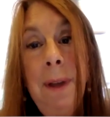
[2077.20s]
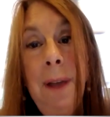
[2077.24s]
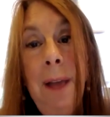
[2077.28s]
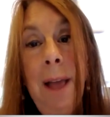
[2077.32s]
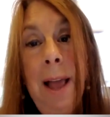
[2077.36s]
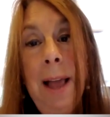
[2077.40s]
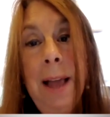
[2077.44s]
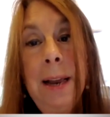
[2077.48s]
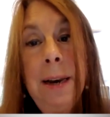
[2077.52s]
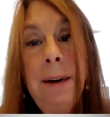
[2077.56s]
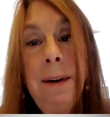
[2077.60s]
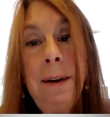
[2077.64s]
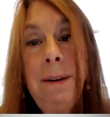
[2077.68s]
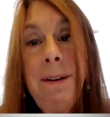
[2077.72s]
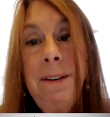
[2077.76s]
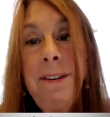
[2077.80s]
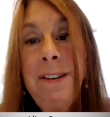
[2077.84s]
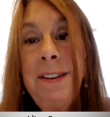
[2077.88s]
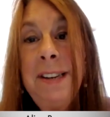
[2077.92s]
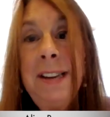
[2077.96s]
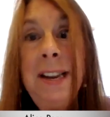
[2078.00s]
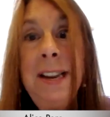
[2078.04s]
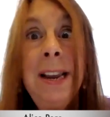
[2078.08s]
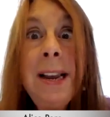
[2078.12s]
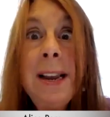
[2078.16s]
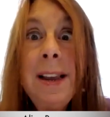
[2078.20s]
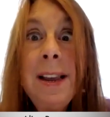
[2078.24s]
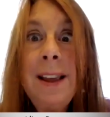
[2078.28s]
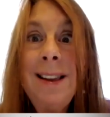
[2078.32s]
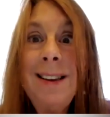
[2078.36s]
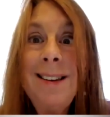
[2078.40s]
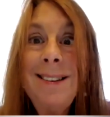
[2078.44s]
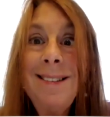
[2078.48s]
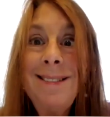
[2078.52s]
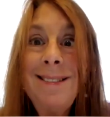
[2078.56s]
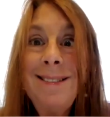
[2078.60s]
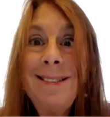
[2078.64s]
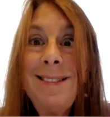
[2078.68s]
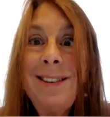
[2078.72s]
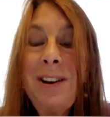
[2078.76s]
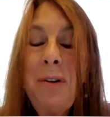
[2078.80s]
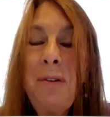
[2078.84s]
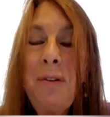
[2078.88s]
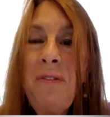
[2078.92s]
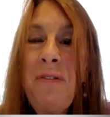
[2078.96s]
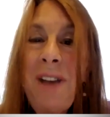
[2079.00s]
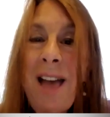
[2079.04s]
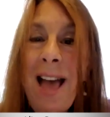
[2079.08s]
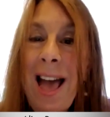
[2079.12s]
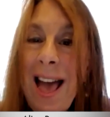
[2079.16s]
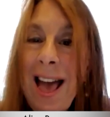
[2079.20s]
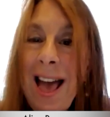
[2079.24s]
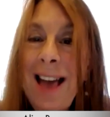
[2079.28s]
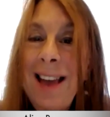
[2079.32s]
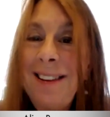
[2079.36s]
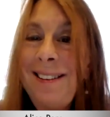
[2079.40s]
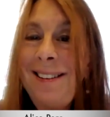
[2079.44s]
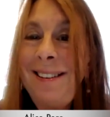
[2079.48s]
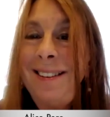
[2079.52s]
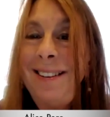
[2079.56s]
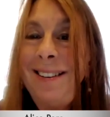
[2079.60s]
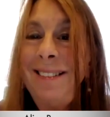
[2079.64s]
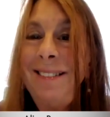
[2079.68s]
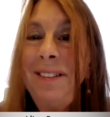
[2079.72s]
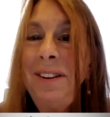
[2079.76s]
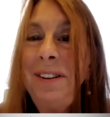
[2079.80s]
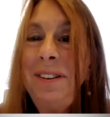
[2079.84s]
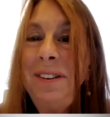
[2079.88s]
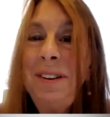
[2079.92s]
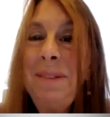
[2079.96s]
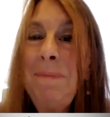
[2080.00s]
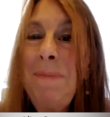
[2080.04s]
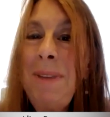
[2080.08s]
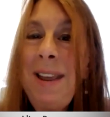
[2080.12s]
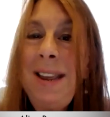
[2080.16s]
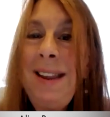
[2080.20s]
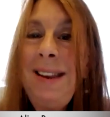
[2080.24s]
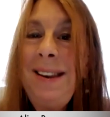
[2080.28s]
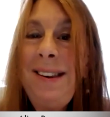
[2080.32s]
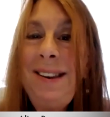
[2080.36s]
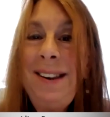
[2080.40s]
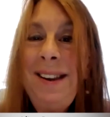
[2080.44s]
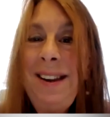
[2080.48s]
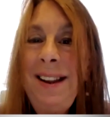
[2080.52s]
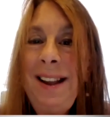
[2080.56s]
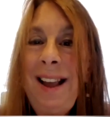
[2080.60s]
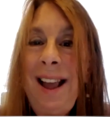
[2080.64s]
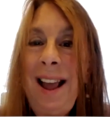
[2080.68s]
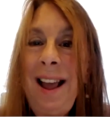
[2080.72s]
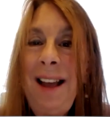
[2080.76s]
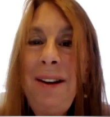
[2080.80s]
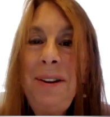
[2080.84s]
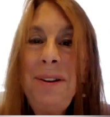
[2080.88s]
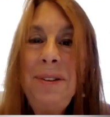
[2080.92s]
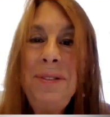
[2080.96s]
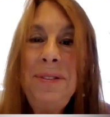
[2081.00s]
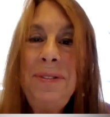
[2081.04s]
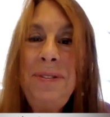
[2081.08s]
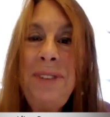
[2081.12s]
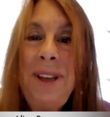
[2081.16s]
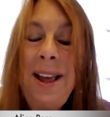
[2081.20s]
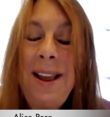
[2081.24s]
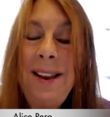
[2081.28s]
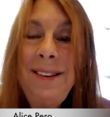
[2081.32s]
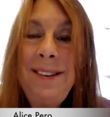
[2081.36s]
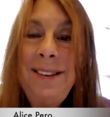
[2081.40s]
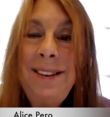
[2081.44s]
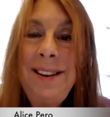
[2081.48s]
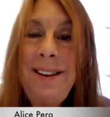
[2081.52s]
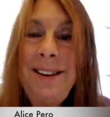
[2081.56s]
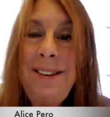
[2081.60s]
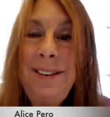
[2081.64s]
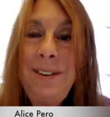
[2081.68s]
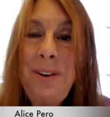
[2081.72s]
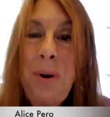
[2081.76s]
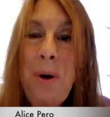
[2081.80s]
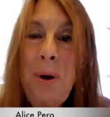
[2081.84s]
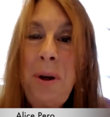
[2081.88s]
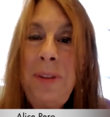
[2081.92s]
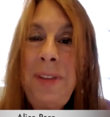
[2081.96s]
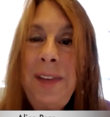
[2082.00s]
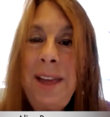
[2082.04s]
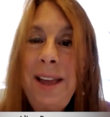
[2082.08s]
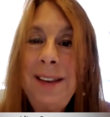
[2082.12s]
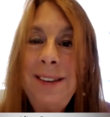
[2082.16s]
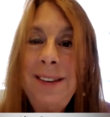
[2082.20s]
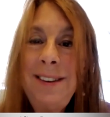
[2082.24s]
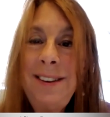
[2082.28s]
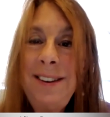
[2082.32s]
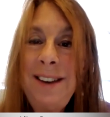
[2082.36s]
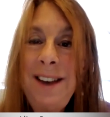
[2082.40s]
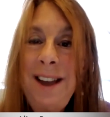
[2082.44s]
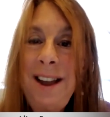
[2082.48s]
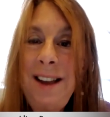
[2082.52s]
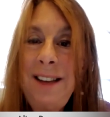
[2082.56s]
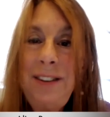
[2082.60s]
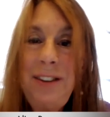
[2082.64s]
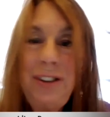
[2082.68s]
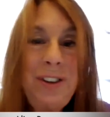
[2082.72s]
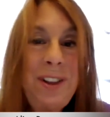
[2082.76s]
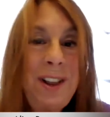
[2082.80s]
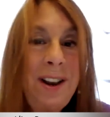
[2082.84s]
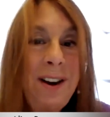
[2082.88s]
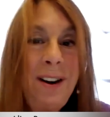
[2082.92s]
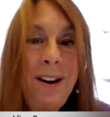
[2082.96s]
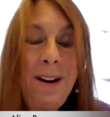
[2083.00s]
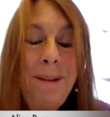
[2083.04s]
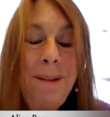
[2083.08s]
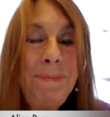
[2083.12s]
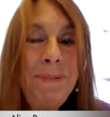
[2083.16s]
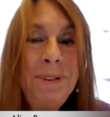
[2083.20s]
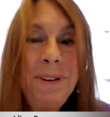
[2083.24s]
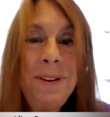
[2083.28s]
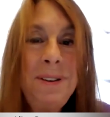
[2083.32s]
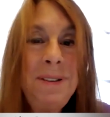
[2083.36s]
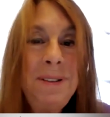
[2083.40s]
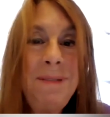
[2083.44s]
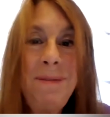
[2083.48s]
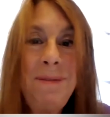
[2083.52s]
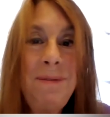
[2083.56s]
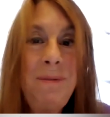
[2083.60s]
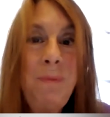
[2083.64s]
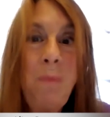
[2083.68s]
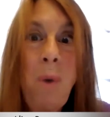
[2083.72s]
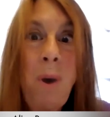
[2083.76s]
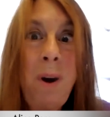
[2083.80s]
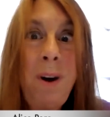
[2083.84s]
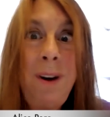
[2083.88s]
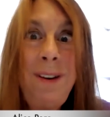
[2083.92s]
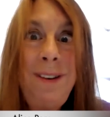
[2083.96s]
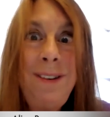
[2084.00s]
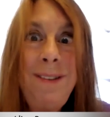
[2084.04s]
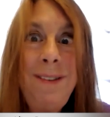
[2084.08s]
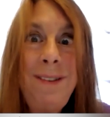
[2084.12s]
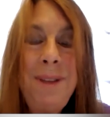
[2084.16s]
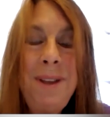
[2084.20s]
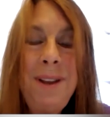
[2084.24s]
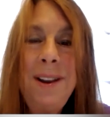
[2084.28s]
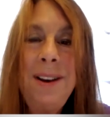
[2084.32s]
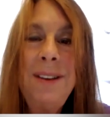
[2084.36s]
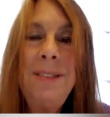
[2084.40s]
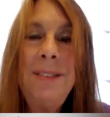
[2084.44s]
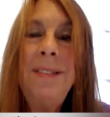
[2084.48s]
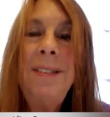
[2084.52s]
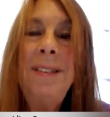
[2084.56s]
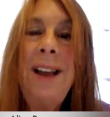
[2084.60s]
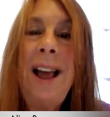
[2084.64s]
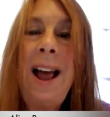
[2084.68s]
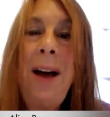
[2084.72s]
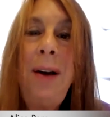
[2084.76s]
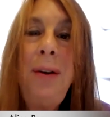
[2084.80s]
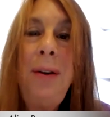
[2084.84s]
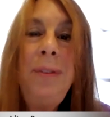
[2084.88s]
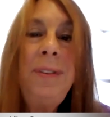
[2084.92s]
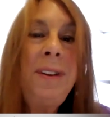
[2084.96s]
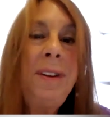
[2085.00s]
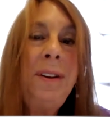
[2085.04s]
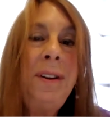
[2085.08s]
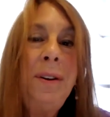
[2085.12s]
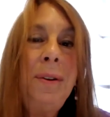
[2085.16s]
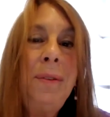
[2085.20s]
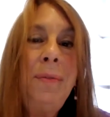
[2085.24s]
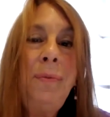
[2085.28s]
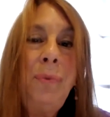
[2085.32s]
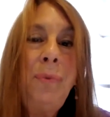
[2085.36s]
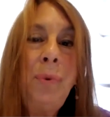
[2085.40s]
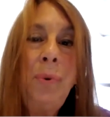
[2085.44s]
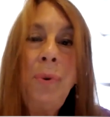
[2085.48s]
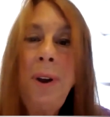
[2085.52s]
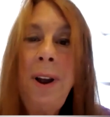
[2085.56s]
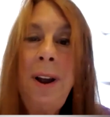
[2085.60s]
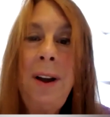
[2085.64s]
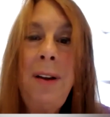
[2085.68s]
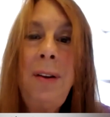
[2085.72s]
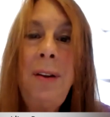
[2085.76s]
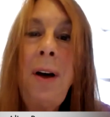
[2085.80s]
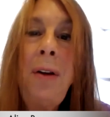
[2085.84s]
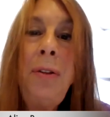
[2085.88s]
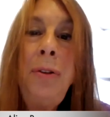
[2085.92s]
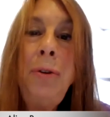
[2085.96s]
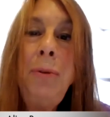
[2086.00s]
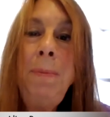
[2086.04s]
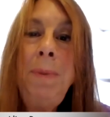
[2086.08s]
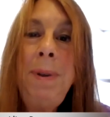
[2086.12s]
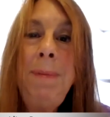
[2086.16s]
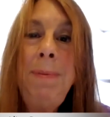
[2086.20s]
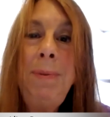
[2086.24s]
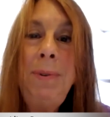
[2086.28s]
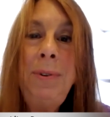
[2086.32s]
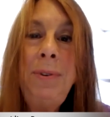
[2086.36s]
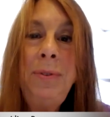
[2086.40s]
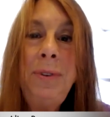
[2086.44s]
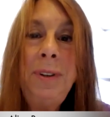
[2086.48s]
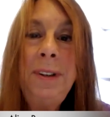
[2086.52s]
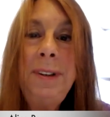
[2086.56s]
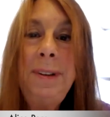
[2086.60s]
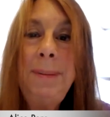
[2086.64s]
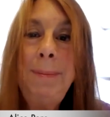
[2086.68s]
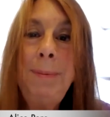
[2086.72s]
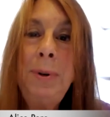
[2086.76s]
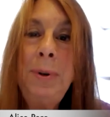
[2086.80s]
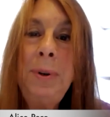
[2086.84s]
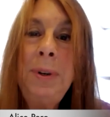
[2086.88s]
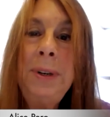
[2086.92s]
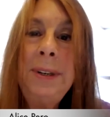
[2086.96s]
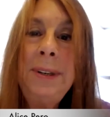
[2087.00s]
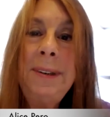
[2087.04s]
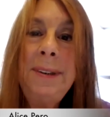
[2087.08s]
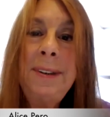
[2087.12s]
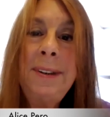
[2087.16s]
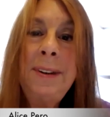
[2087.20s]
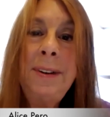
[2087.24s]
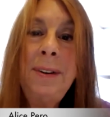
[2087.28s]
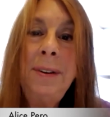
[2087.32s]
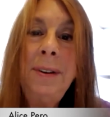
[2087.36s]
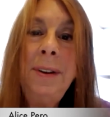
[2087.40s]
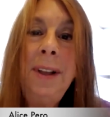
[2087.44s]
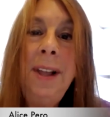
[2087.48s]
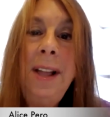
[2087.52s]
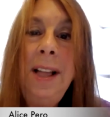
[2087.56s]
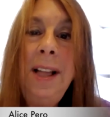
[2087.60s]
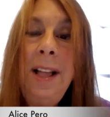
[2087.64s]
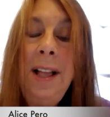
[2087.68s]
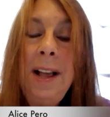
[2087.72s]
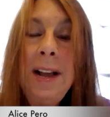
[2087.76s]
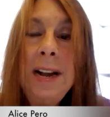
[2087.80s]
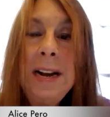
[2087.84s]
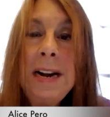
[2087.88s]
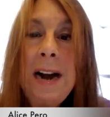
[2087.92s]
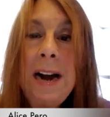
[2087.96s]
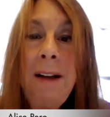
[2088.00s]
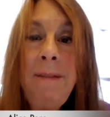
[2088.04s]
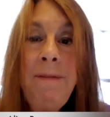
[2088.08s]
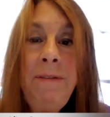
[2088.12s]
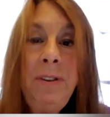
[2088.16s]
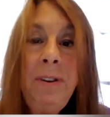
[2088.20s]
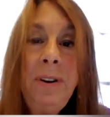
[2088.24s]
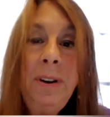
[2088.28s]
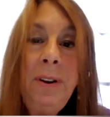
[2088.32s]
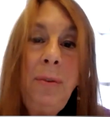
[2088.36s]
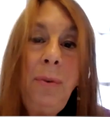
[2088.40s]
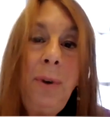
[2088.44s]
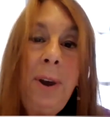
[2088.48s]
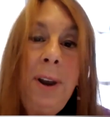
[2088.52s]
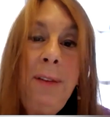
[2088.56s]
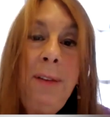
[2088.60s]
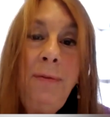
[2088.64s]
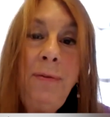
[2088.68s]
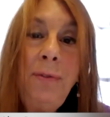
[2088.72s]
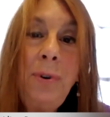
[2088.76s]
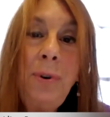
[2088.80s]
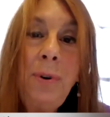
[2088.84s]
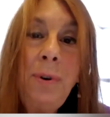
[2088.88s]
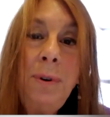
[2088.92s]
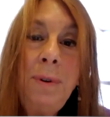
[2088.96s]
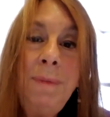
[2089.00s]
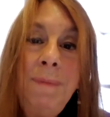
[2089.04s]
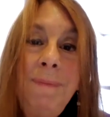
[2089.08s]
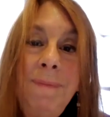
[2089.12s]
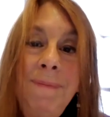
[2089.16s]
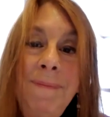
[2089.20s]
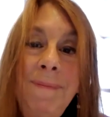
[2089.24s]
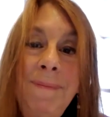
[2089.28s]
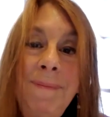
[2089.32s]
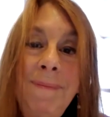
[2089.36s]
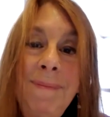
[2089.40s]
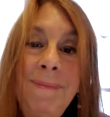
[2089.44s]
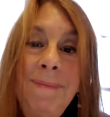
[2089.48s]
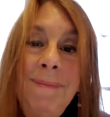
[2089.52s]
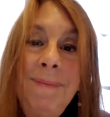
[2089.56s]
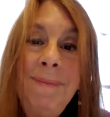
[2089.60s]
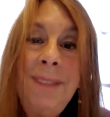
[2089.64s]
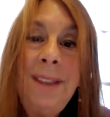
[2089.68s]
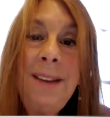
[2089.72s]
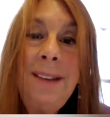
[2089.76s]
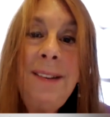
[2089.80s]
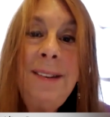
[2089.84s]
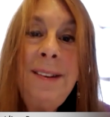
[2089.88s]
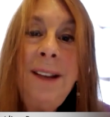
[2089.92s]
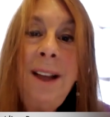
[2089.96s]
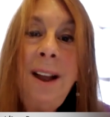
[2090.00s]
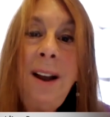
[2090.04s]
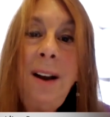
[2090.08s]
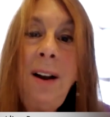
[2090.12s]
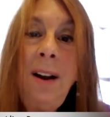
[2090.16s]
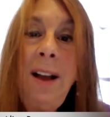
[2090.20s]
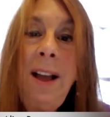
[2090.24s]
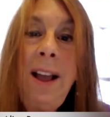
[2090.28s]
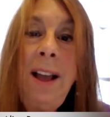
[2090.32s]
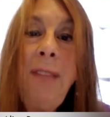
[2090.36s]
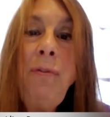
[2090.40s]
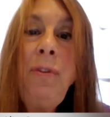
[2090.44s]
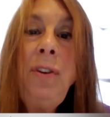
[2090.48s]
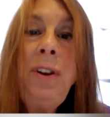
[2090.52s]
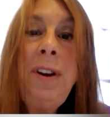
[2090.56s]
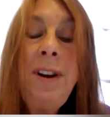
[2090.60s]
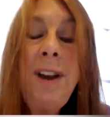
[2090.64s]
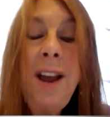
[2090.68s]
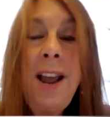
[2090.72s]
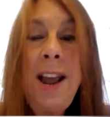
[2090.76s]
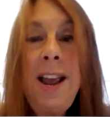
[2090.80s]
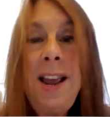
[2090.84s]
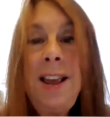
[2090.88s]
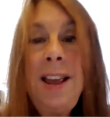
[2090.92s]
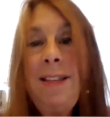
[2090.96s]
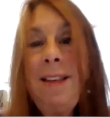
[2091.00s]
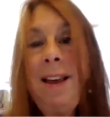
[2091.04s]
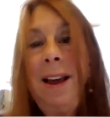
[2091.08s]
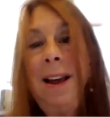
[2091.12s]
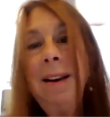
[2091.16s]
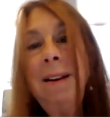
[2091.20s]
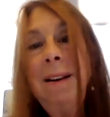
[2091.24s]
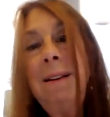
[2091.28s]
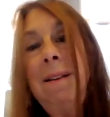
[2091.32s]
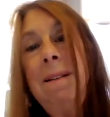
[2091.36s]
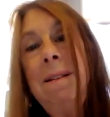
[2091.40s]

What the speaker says: and seeing it so fast. It was amazing how fast they saw that and snatched that up and wanted to make it out there for other people to experience. So I'm very grateful. It's not every day that